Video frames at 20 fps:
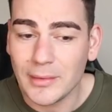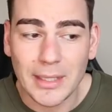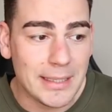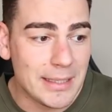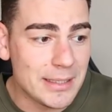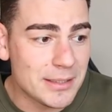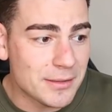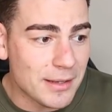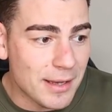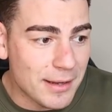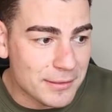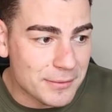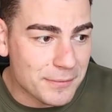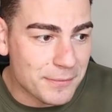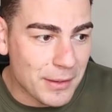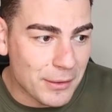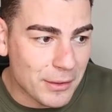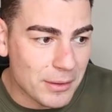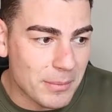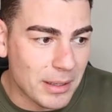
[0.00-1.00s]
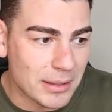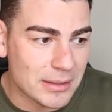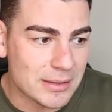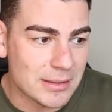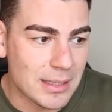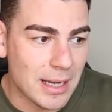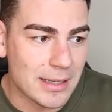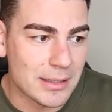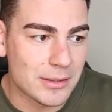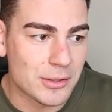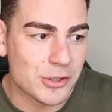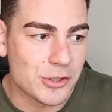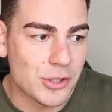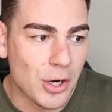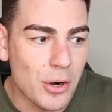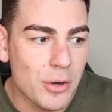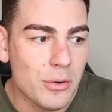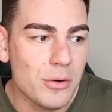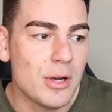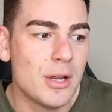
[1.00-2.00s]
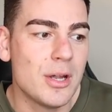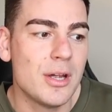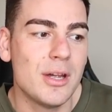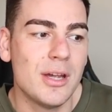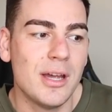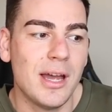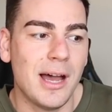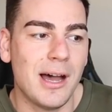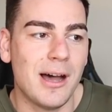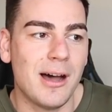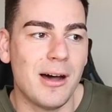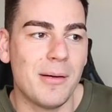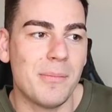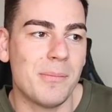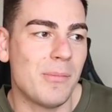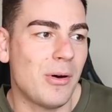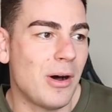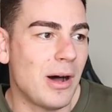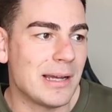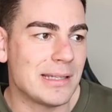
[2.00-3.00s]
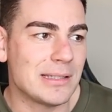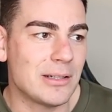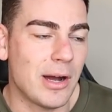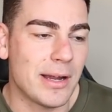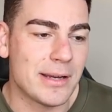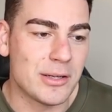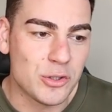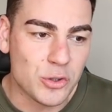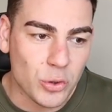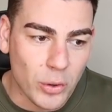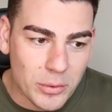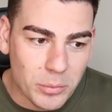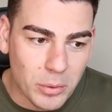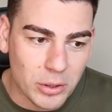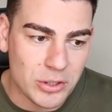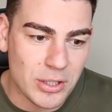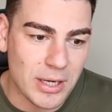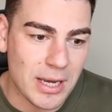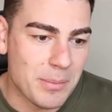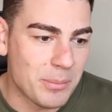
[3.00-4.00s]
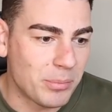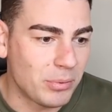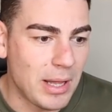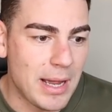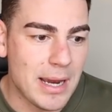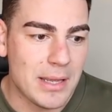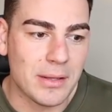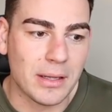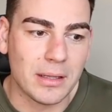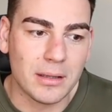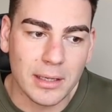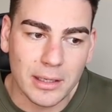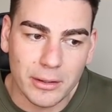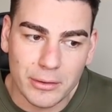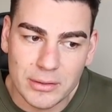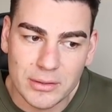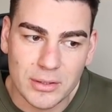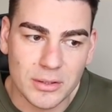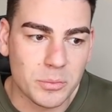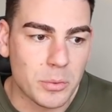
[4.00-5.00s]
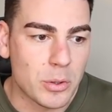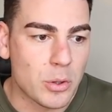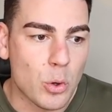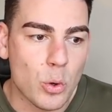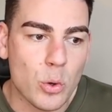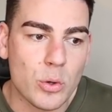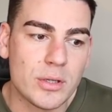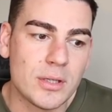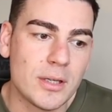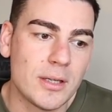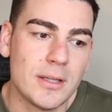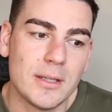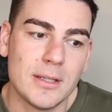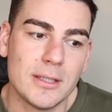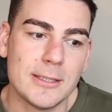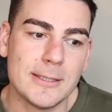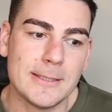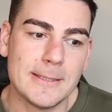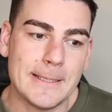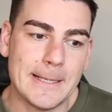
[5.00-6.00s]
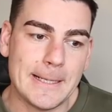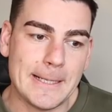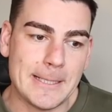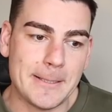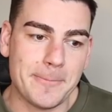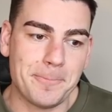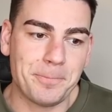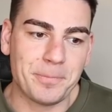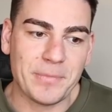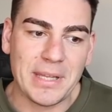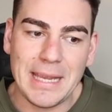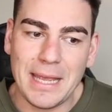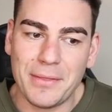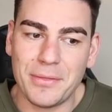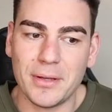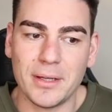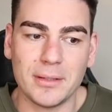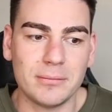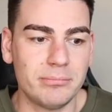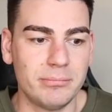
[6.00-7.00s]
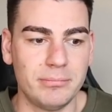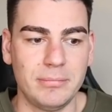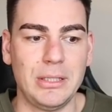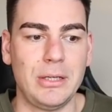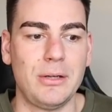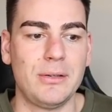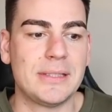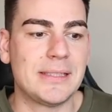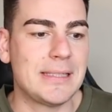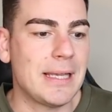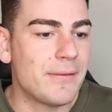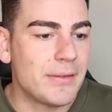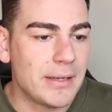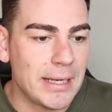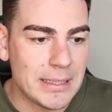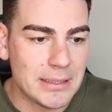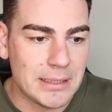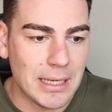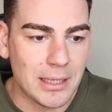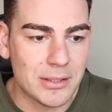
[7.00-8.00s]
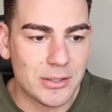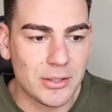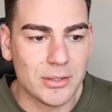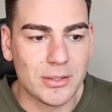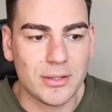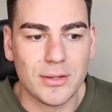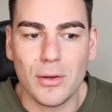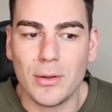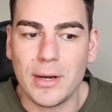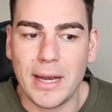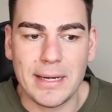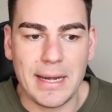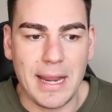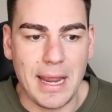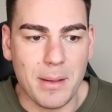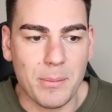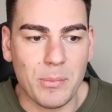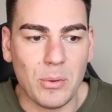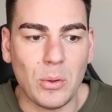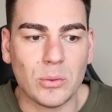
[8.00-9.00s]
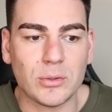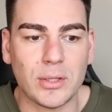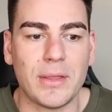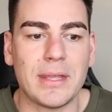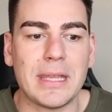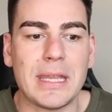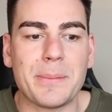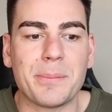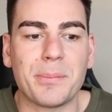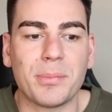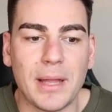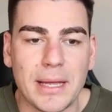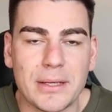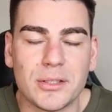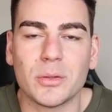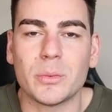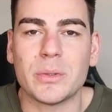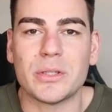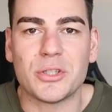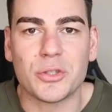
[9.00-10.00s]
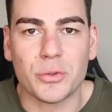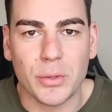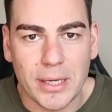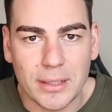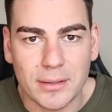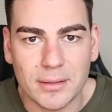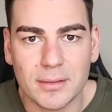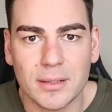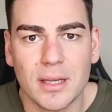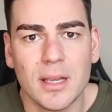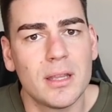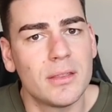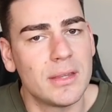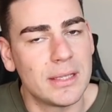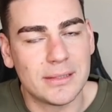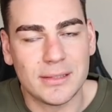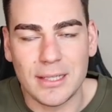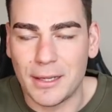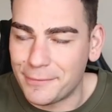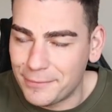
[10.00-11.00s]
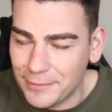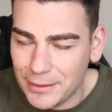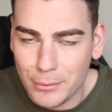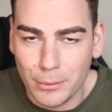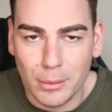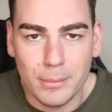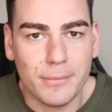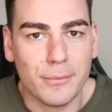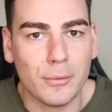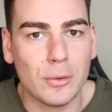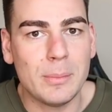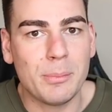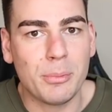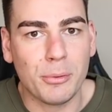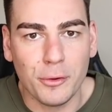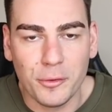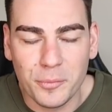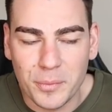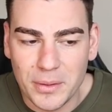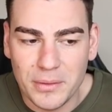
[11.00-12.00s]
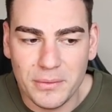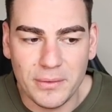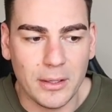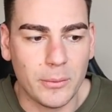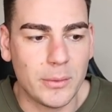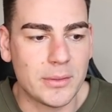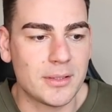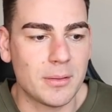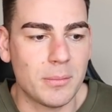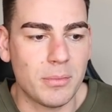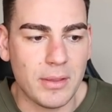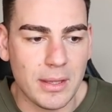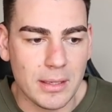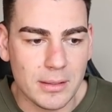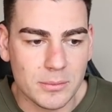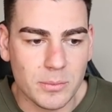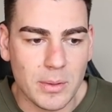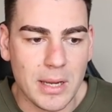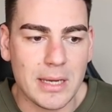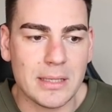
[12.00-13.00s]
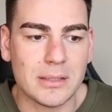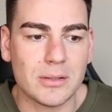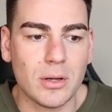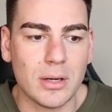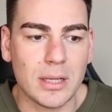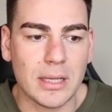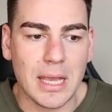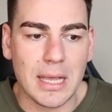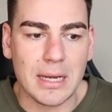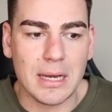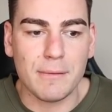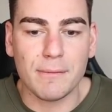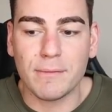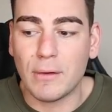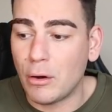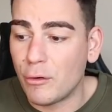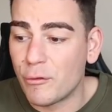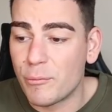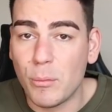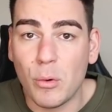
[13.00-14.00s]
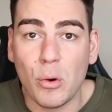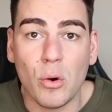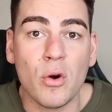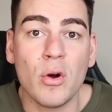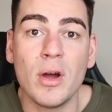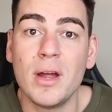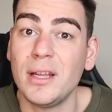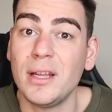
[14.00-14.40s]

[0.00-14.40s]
It is, it is very much starting to show. Um, I, I enjoyed watching him play. The clearances were good. Um, he had the you know seventeen touches, thirteen handballs. I think he played to his strengths. There's definitely room for improvement. There were some things where he's got to get involved more.